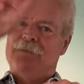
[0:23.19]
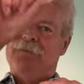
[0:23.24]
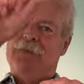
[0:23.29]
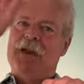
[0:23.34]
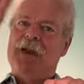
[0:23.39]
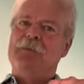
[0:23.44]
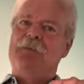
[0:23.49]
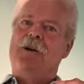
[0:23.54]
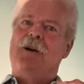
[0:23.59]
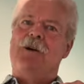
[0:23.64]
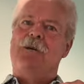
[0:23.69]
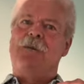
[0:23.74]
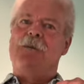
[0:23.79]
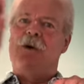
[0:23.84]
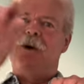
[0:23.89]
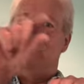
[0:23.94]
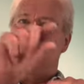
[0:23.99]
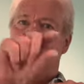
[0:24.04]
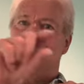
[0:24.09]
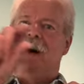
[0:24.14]
ping pong
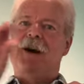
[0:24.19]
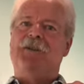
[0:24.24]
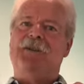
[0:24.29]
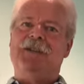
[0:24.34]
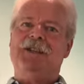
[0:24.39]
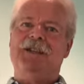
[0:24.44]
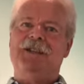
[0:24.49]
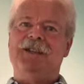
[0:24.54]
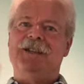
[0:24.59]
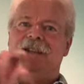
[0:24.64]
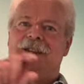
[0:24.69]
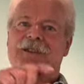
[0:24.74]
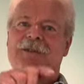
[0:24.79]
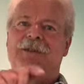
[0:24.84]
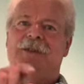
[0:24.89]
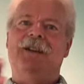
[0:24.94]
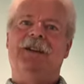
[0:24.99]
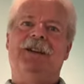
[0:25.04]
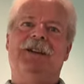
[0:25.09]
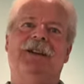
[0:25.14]
ball bounces.
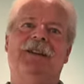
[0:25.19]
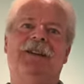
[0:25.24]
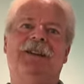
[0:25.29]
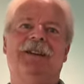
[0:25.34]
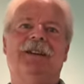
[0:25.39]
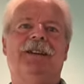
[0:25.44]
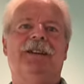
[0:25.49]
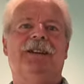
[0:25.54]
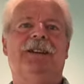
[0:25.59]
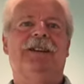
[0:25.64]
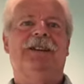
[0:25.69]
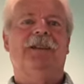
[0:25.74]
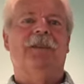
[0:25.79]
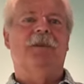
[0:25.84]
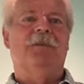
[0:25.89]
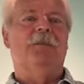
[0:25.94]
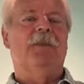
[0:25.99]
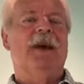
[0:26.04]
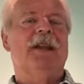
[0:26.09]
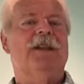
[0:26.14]

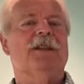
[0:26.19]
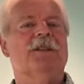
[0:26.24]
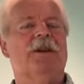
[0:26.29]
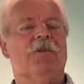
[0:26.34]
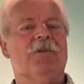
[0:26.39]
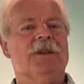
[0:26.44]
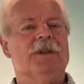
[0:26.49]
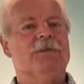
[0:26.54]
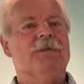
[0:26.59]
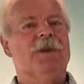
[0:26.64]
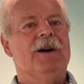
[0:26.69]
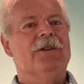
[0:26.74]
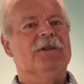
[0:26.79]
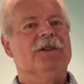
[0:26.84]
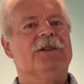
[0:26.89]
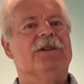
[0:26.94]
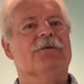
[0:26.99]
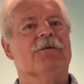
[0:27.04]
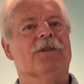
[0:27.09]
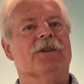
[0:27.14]
Mine has always
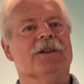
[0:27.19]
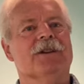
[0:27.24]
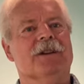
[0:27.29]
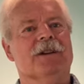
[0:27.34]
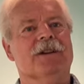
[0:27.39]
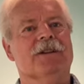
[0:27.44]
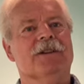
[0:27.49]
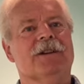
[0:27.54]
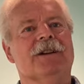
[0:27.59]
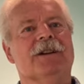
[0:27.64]
bounced towards art.